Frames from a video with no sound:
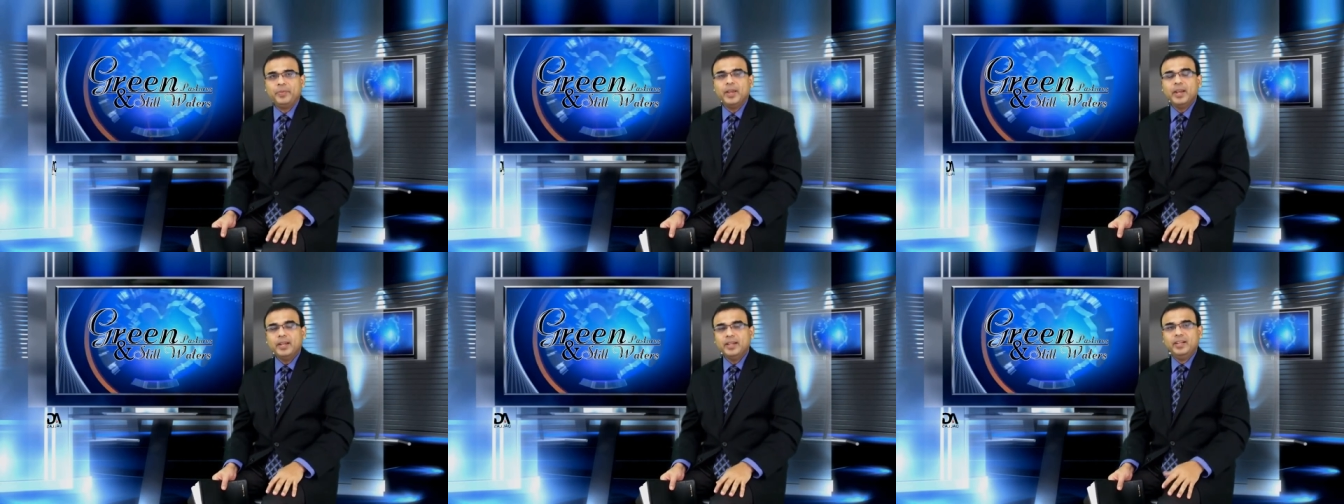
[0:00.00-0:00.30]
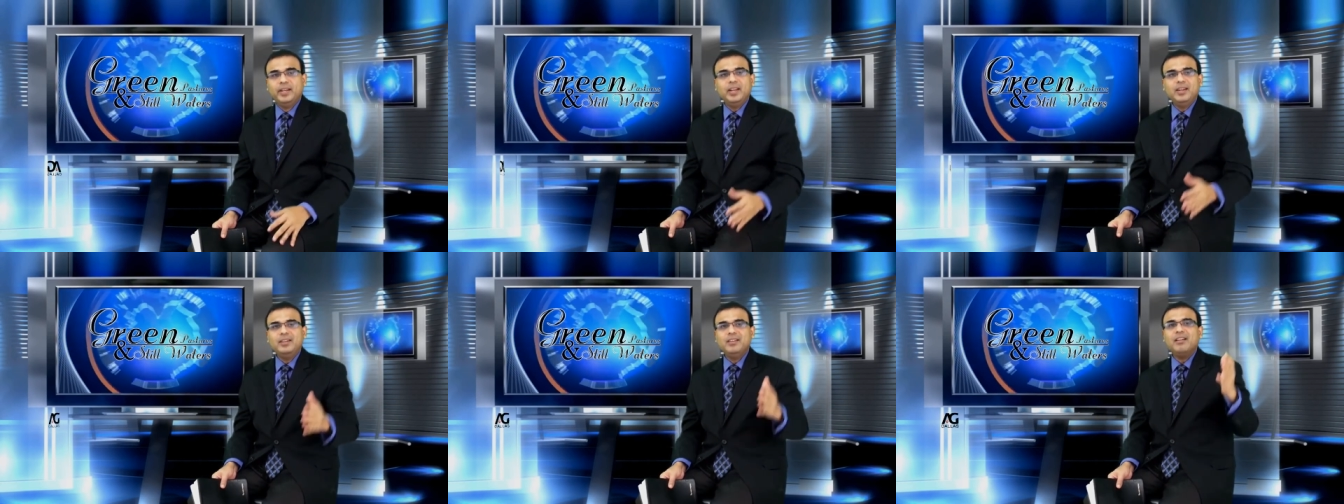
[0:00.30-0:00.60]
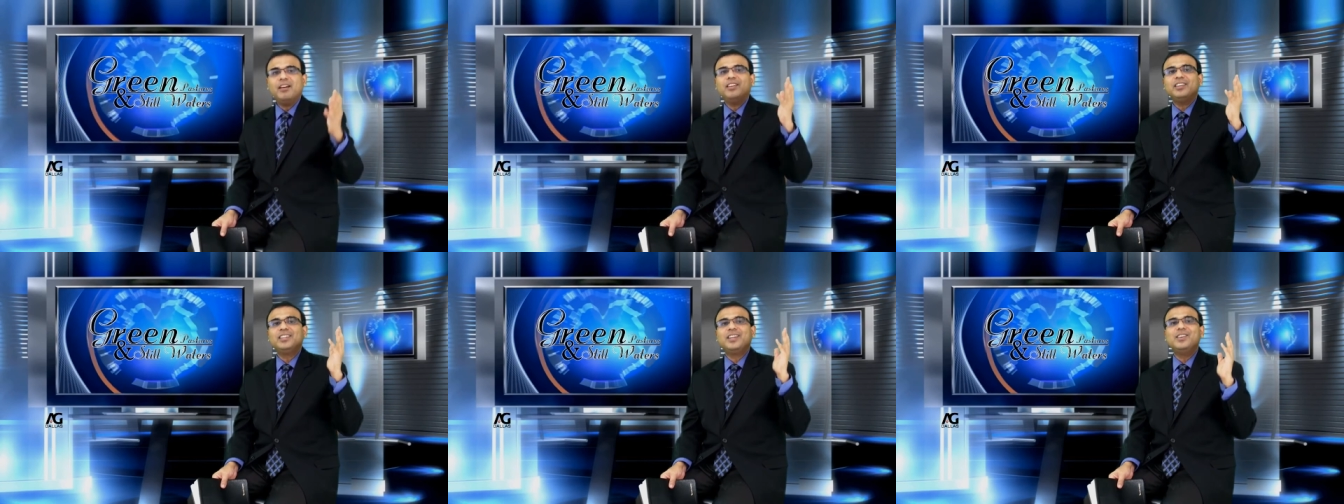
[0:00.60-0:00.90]
He did
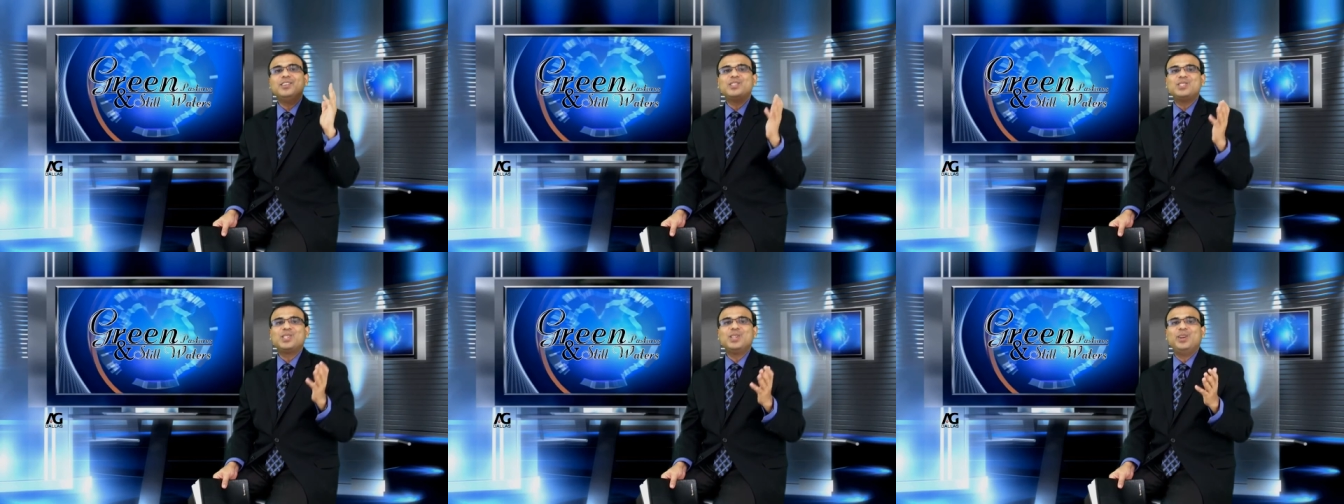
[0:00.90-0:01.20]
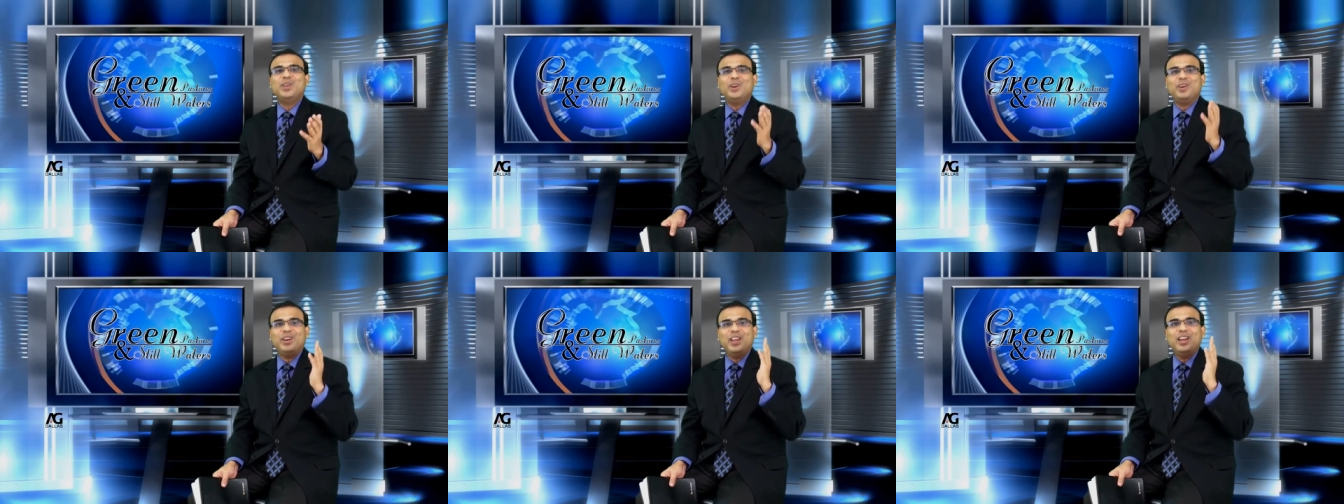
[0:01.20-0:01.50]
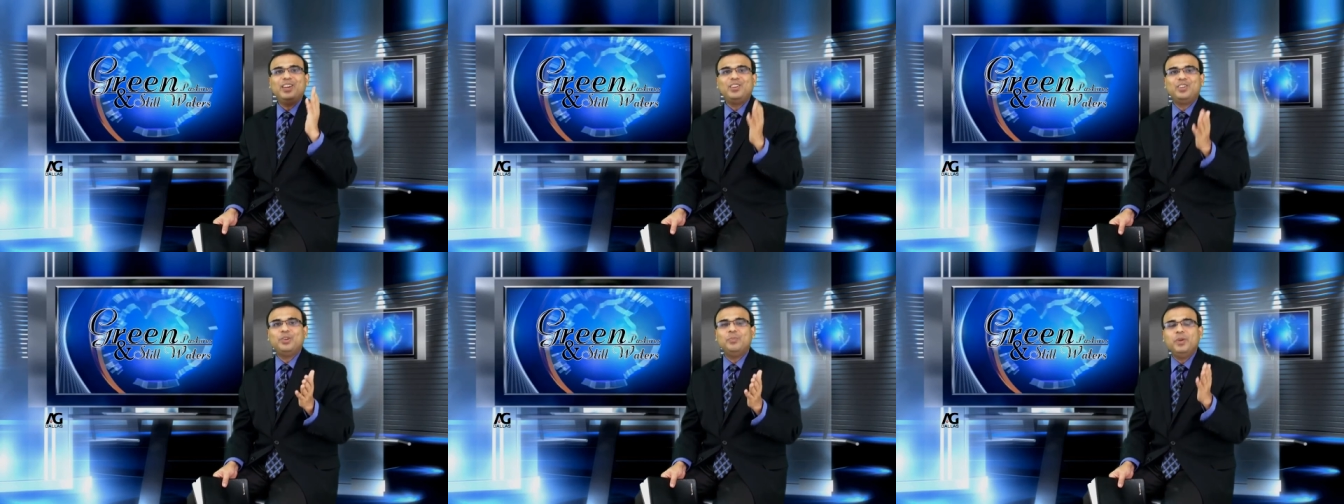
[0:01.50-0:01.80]
not consider
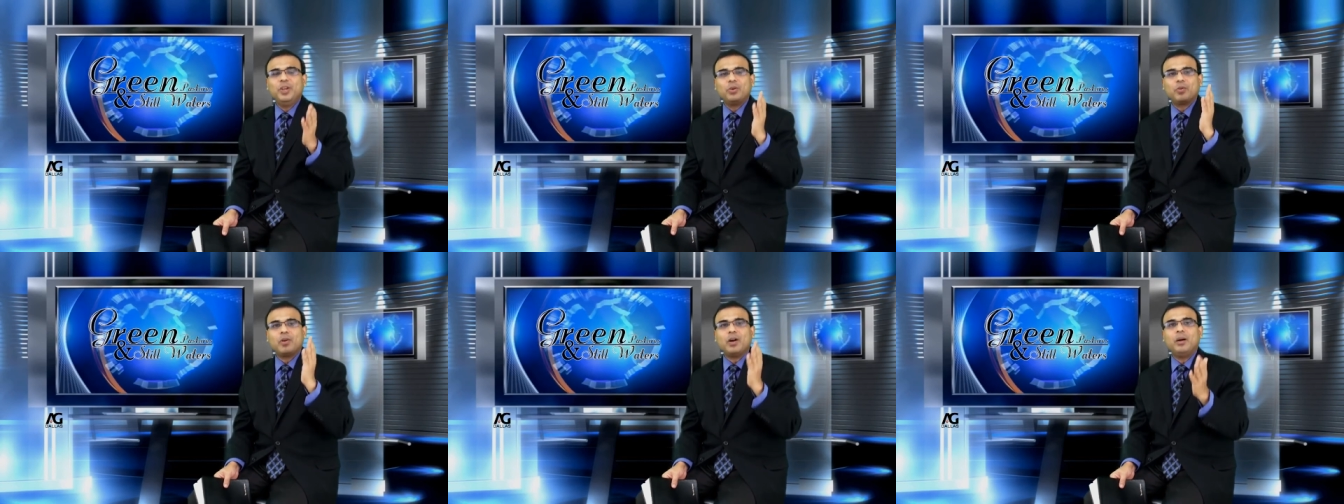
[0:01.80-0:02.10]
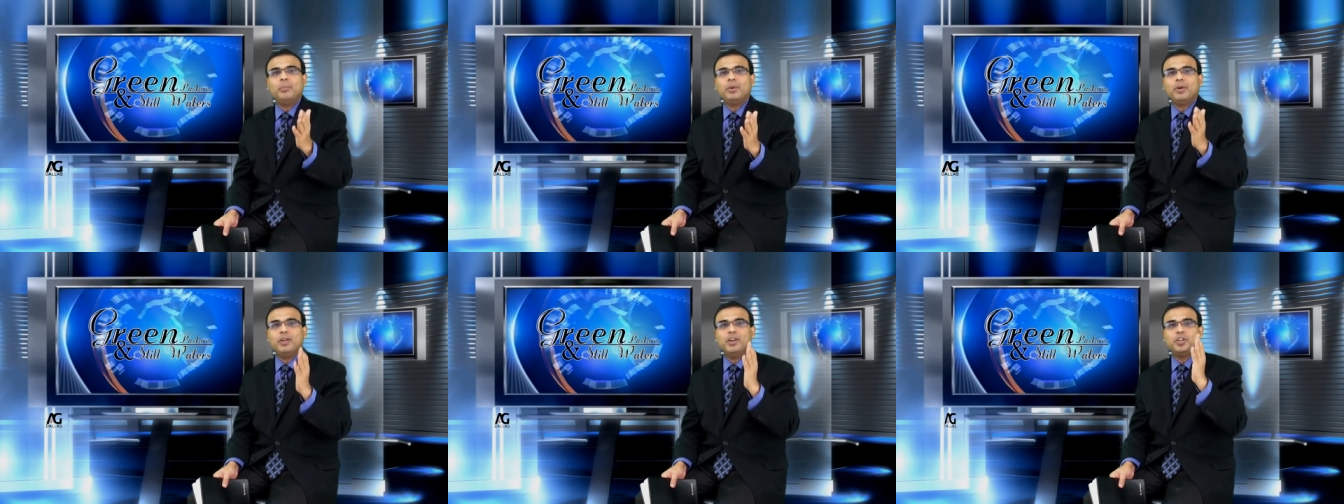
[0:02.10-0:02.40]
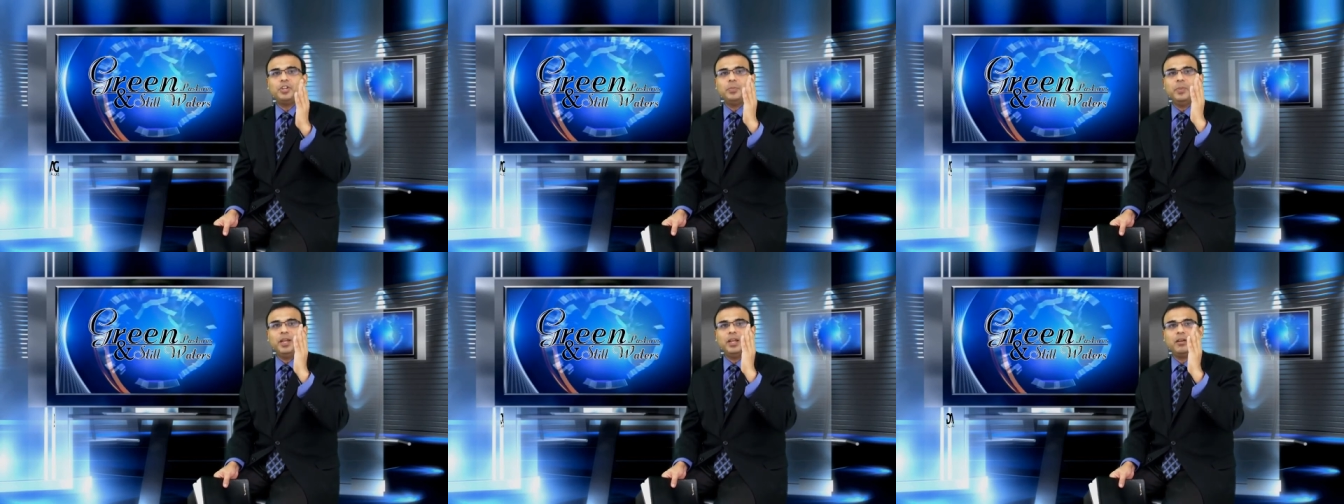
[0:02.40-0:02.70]
it to be robbery
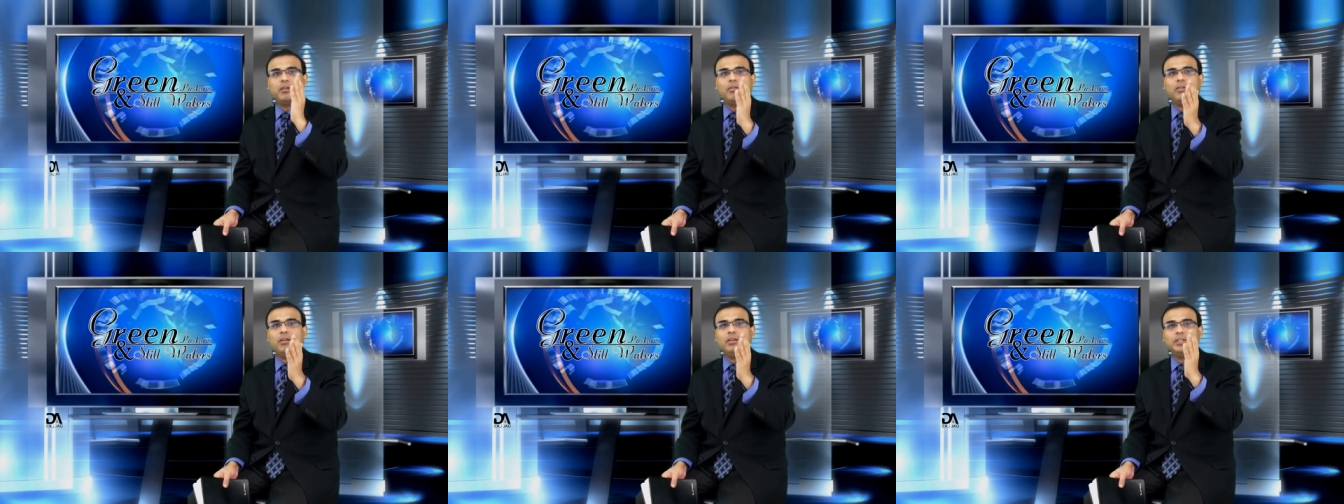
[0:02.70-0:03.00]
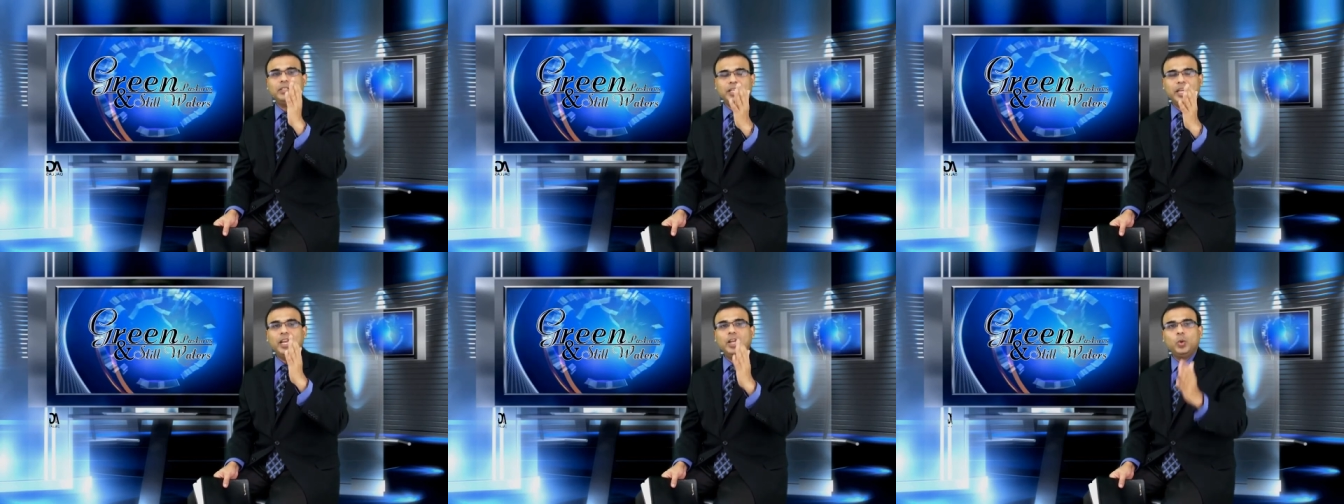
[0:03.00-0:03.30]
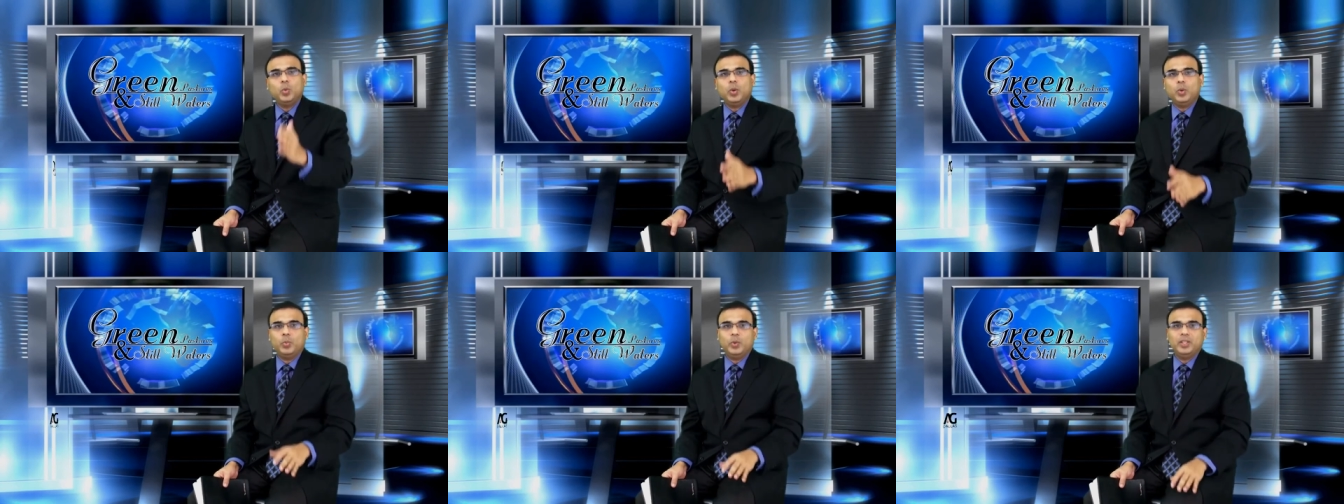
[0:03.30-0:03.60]
to be called
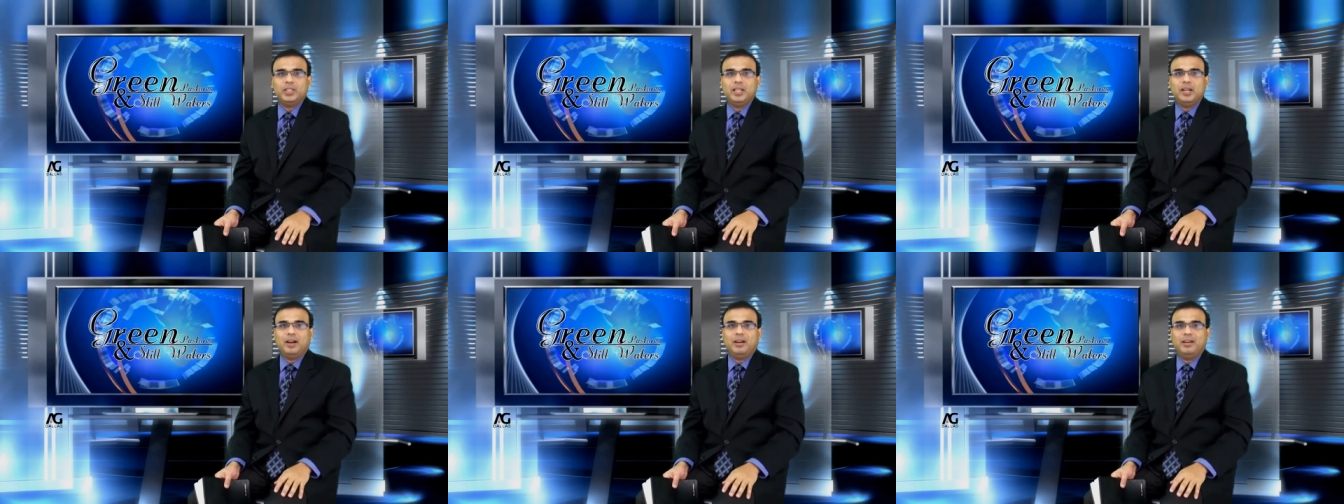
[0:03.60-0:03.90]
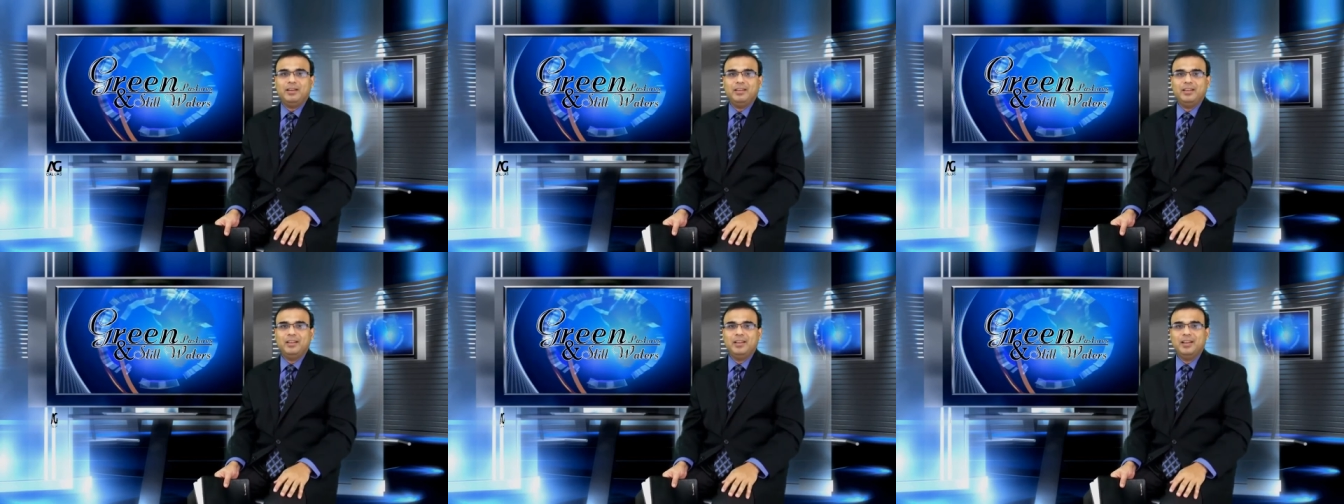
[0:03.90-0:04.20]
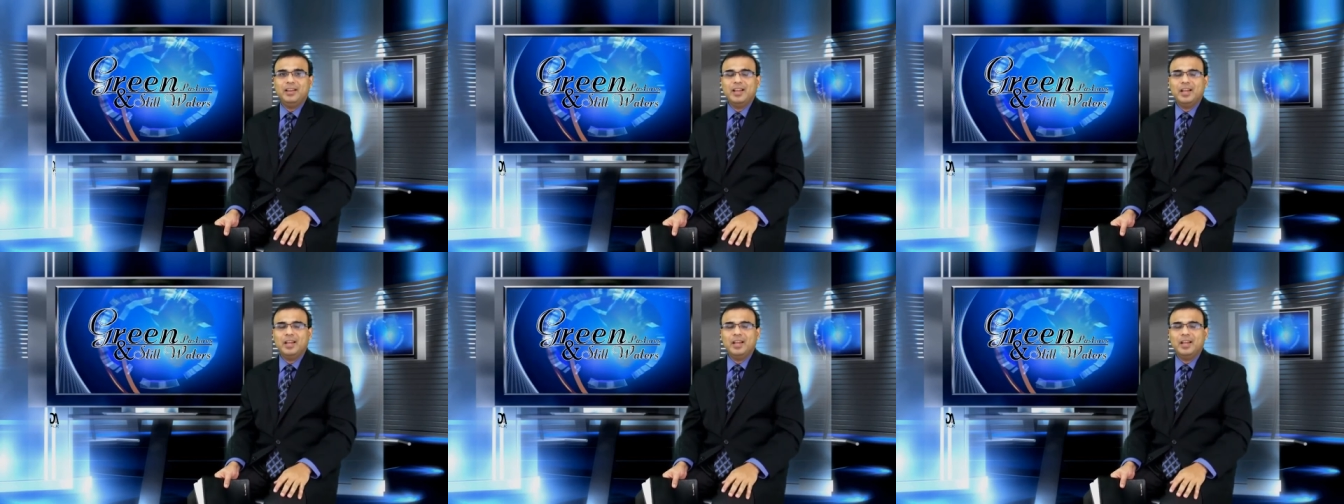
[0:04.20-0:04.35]
equal with God,